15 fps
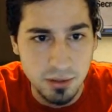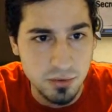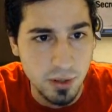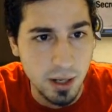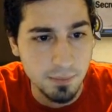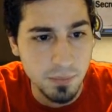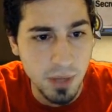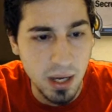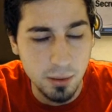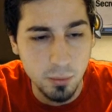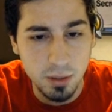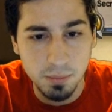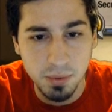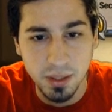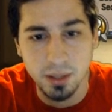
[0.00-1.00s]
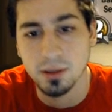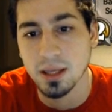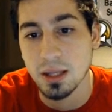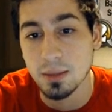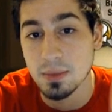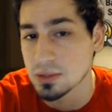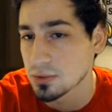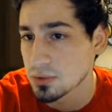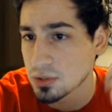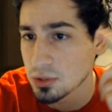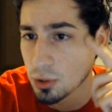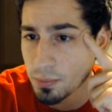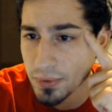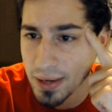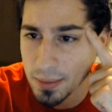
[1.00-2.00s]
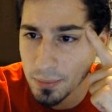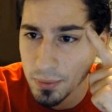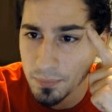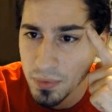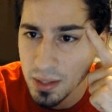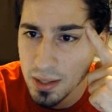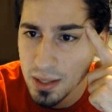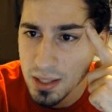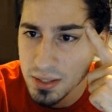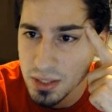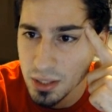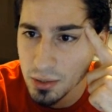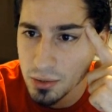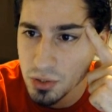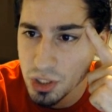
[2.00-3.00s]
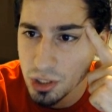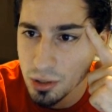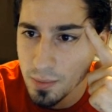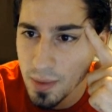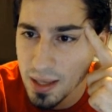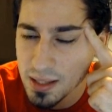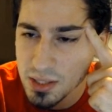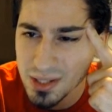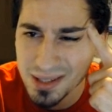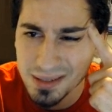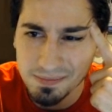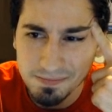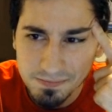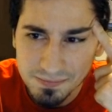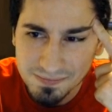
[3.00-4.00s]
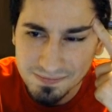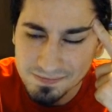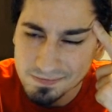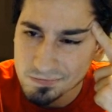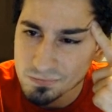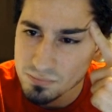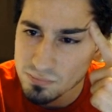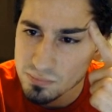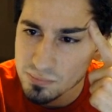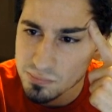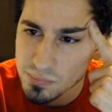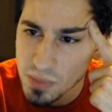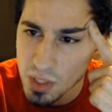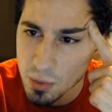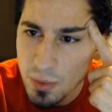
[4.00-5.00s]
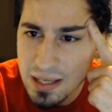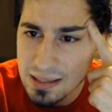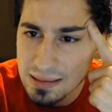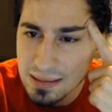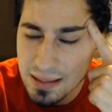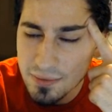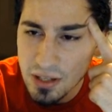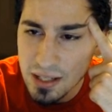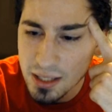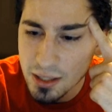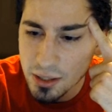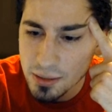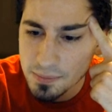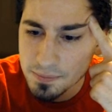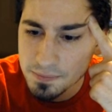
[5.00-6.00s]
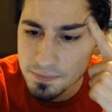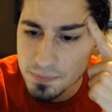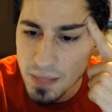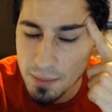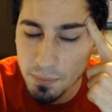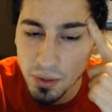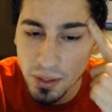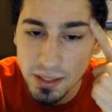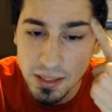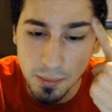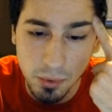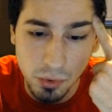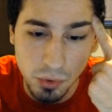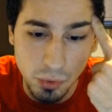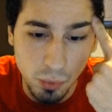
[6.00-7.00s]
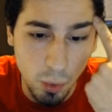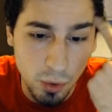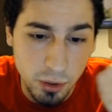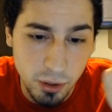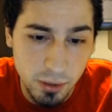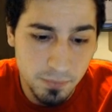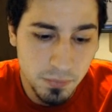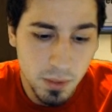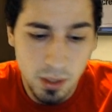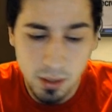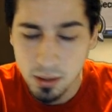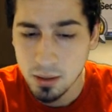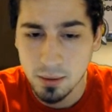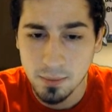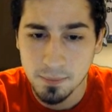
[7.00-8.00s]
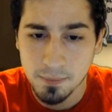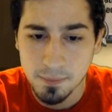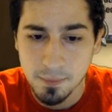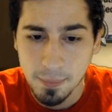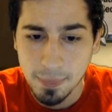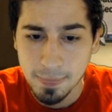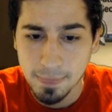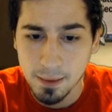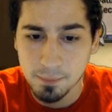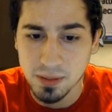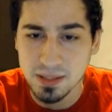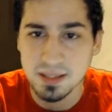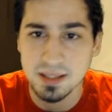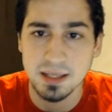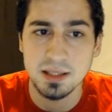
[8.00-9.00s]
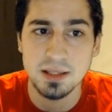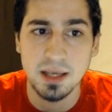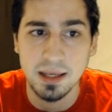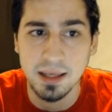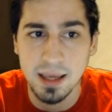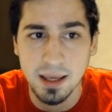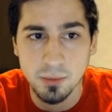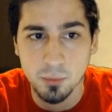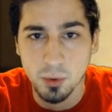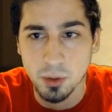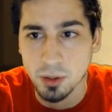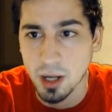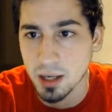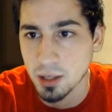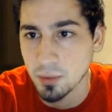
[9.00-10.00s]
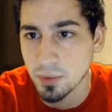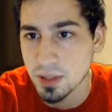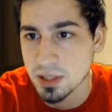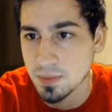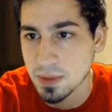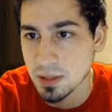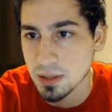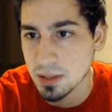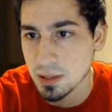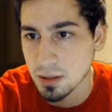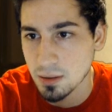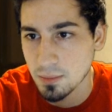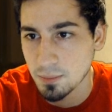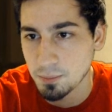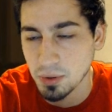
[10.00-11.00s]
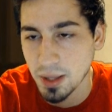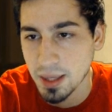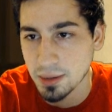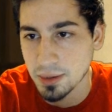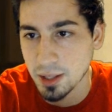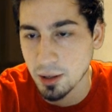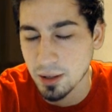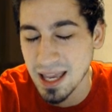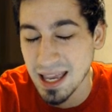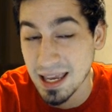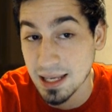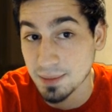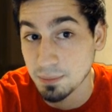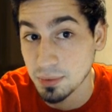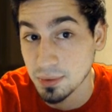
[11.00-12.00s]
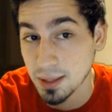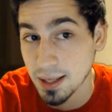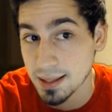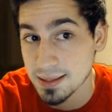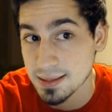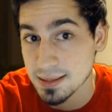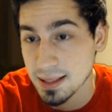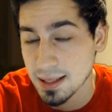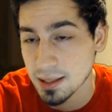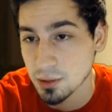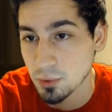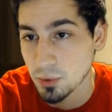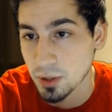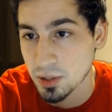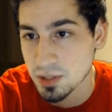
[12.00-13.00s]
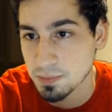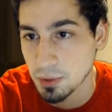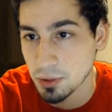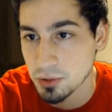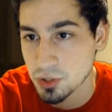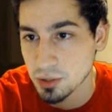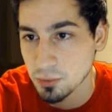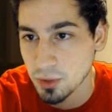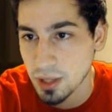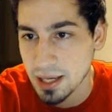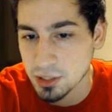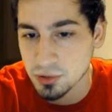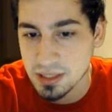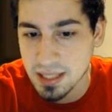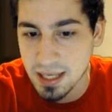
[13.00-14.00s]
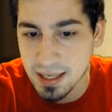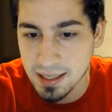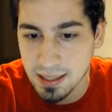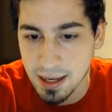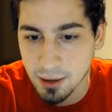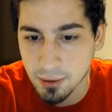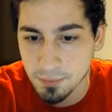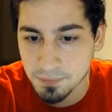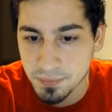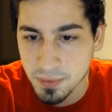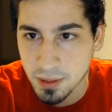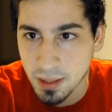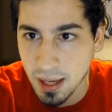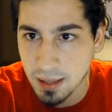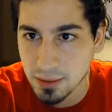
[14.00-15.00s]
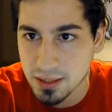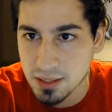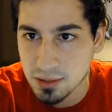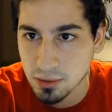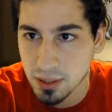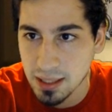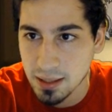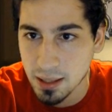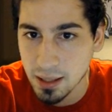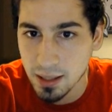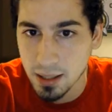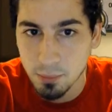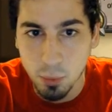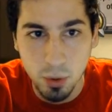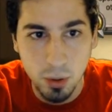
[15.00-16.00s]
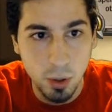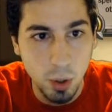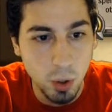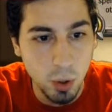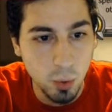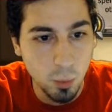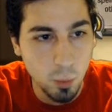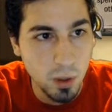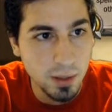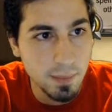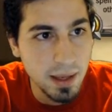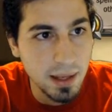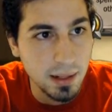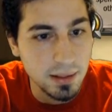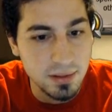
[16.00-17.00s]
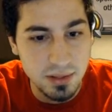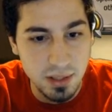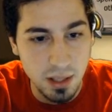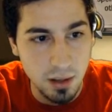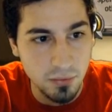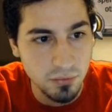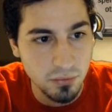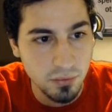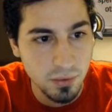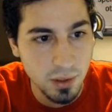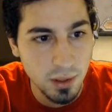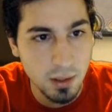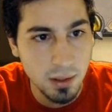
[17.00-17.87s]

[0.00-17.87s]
else, Rob. I don't want to play Arcane Missiles. No problem. So Geomancer, we could leave it here and play double Loot Hoarder. But since, again, we're not going to be playing the Arcane Blast and or Explosion, we'll actually take it out. And let's look at more 1 mana stuff.